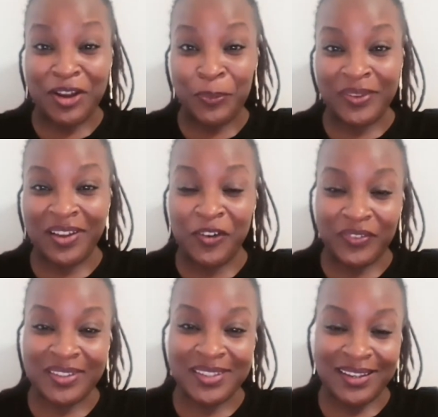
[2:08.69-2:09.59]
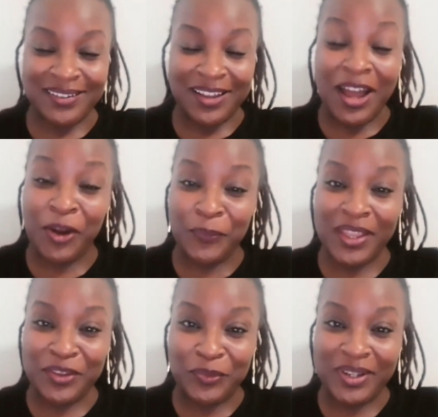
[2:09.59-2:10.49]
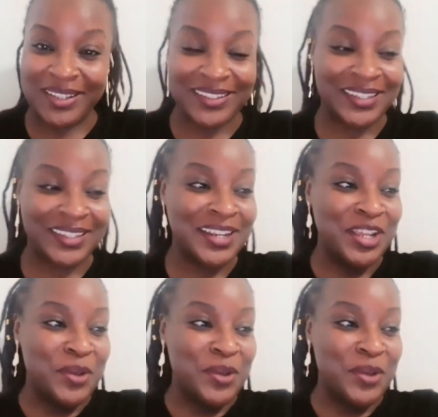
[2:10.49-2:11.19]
I hope that you would click it.